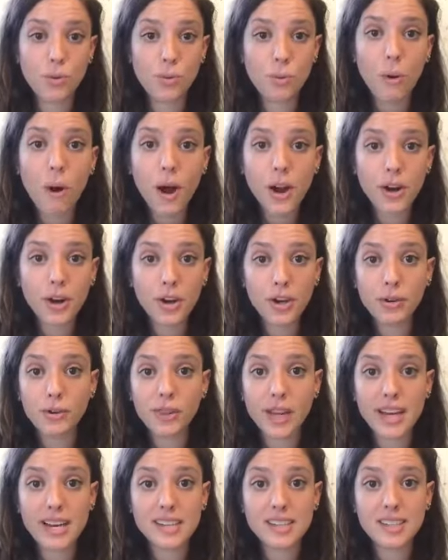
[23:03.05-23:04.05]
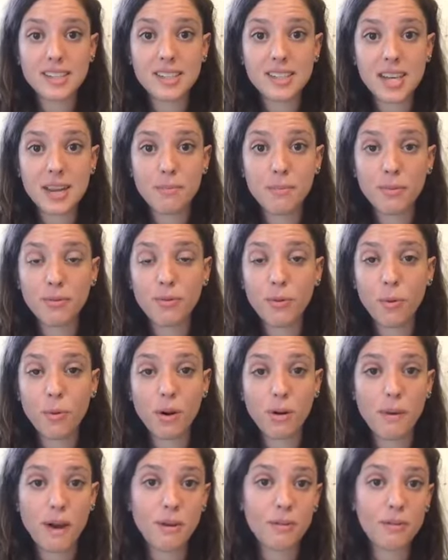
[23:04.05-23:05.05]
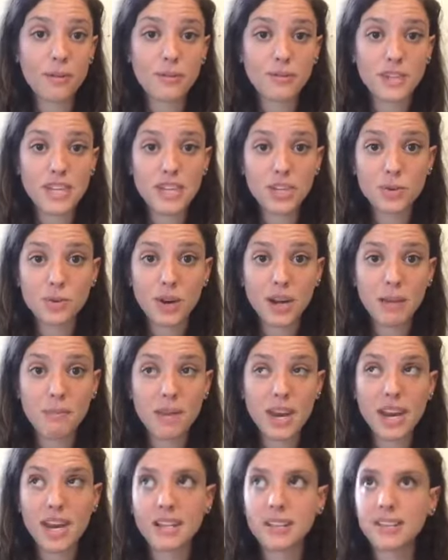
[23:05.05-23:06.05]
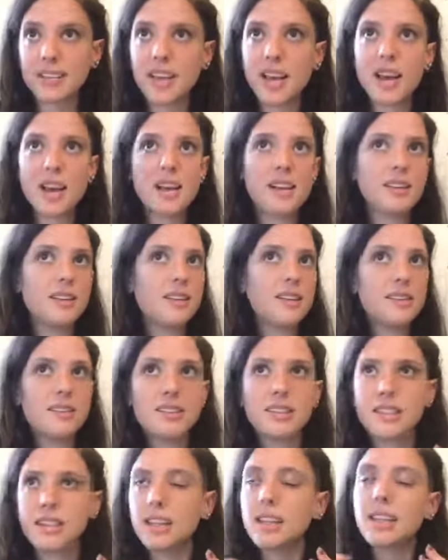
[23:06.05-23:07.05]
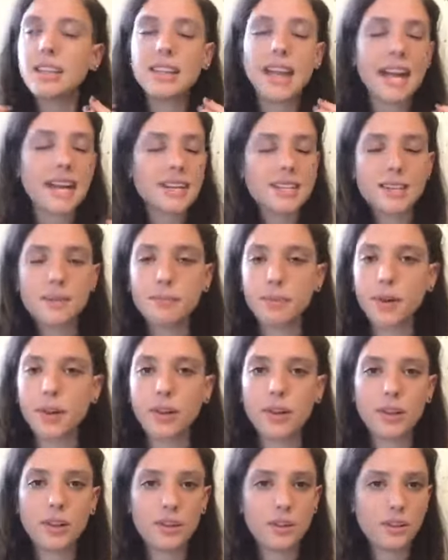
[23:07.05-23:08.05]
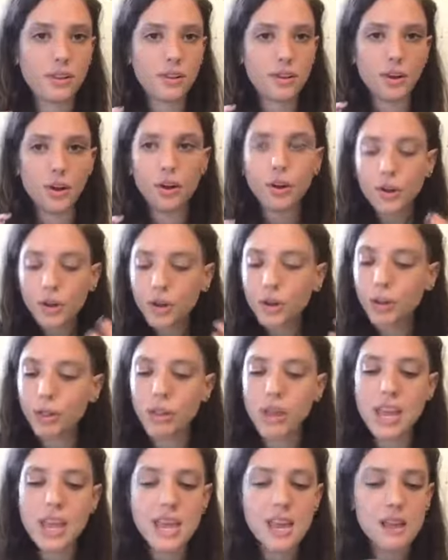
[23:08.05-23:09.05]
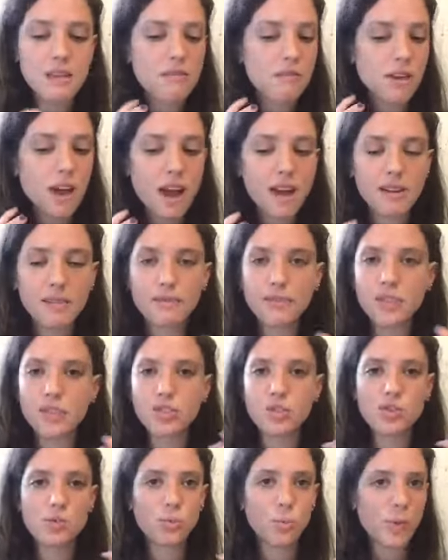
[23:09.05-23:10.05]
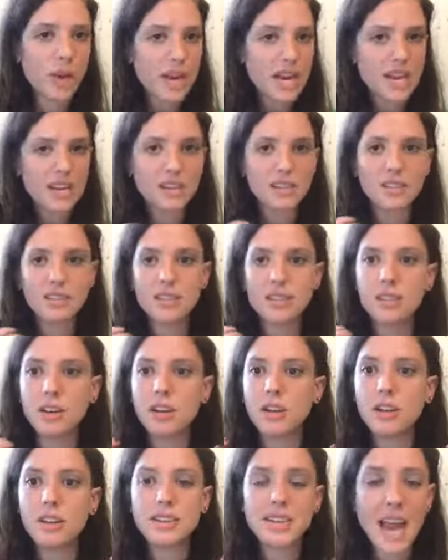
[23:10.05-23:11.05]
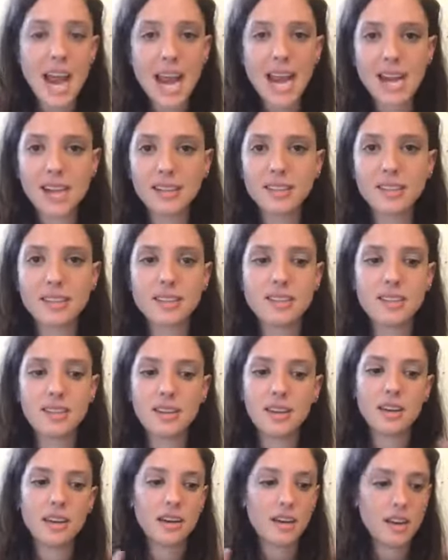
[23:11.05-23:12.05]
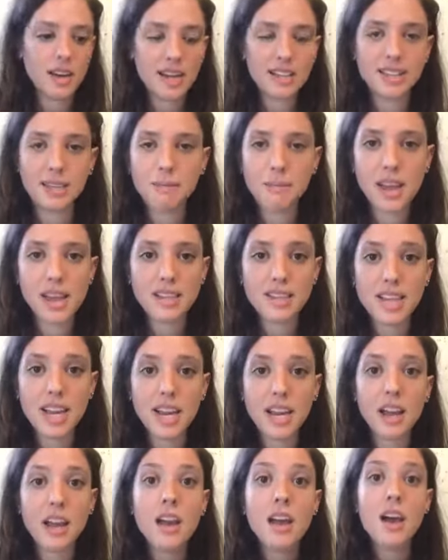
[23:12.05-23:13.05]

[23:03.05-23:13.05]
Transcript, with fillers: water, you let it steep for about 15-20 minutes. Delectable earthy, kind of sweet taste. It's amazing.